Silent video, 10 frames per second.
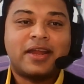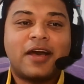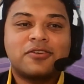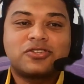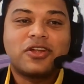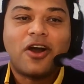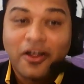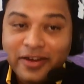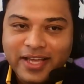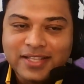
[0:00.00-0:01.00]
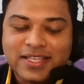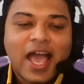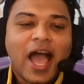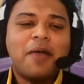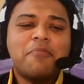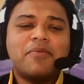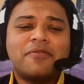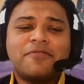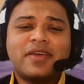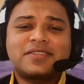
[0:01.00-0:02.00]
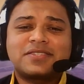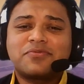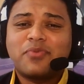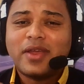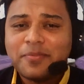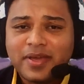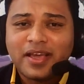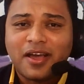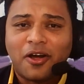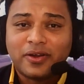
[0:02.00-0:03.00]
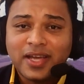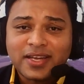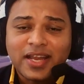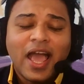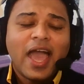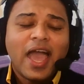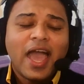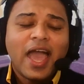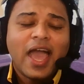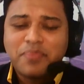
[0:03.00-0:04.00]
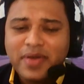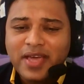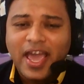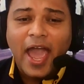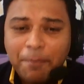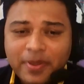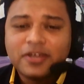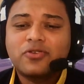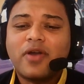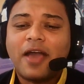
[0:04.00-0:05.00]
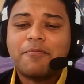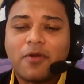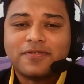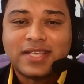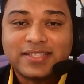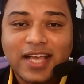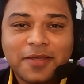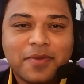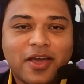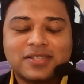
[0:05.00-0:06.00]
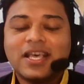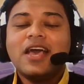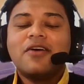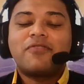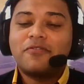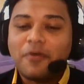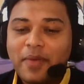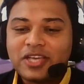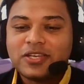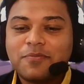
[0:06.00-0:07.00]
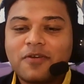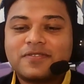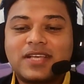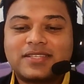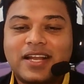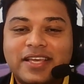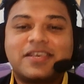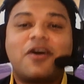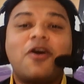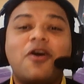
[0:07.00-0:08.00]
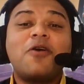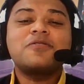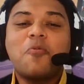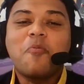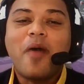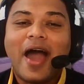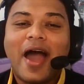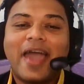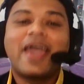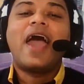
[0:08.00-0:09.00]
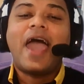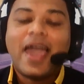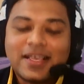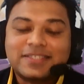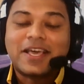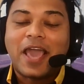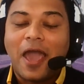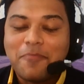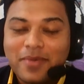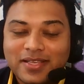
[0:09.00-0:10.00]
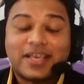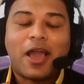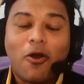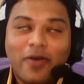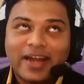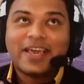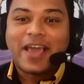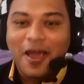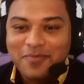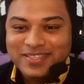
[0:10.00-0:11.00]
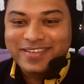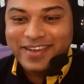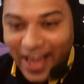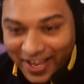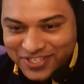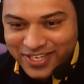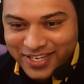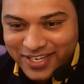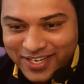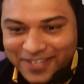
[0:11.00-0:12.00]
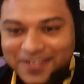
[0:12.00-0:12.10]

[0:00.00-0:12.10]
announce to the audience, I feel very honored and very happy to have Prof. Sazali, because for information, Prof. Sazali is also my organic chemistry lecturer.